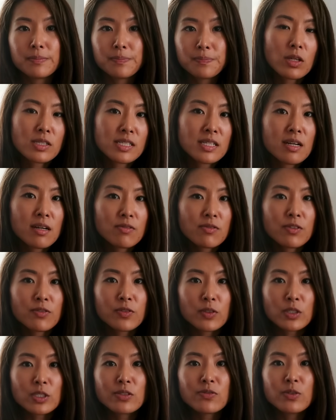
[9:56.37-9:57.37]
Crossing off the
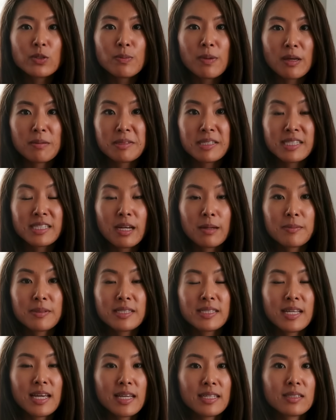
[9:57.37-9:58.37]
first few baby
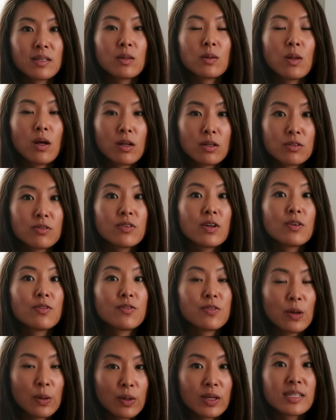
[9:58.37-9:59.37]
steps takes a lot of
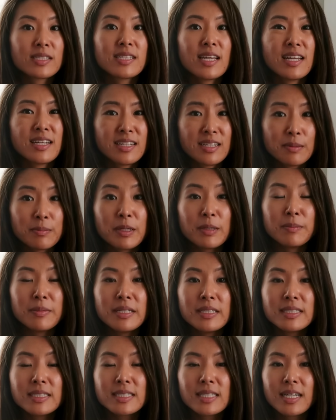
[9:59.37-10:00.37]
focus and
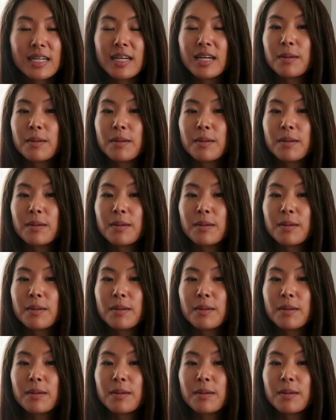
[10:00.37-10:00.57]
commitment,